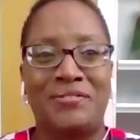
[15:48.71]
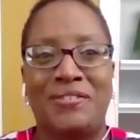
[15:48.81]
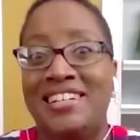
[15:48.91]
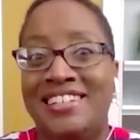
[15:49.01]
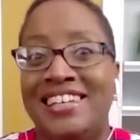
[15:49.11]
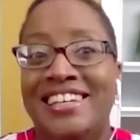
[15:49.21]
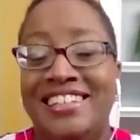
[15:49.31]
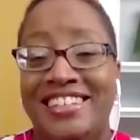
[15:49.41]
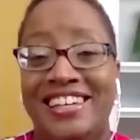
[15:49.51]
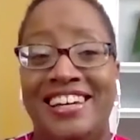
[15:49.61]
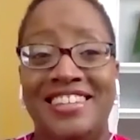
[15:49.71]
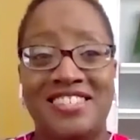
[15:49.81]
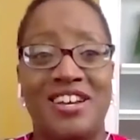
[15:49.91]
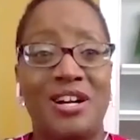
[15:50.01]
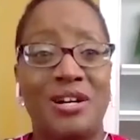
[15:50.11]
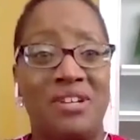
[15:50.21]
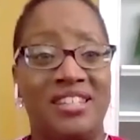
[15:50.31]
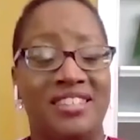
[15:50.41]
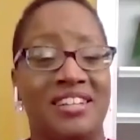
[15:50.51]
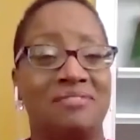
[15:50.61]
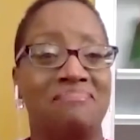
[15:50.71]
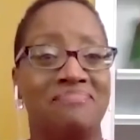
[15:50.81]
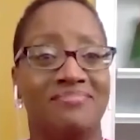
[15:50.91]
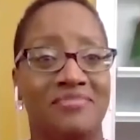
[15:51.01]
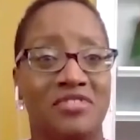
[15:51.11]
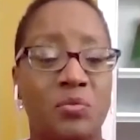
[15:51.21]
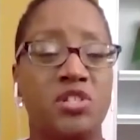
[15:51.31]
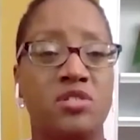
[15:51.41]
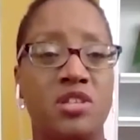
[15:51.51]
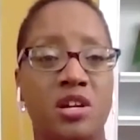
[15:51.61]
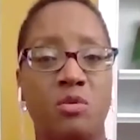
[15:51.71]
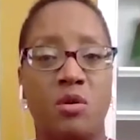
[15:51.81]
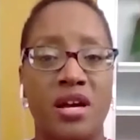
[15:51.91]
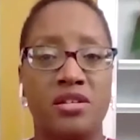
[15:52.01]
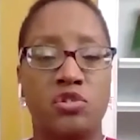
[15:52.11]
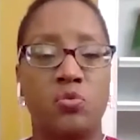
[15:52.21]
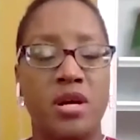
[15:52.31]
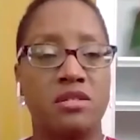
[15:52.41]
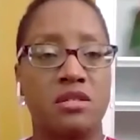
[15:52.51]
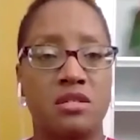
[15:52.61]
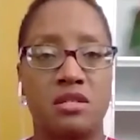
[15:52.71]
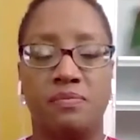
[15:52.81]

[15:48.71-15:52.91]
What? Yeah, let's talk about that. When you say you were raised racist.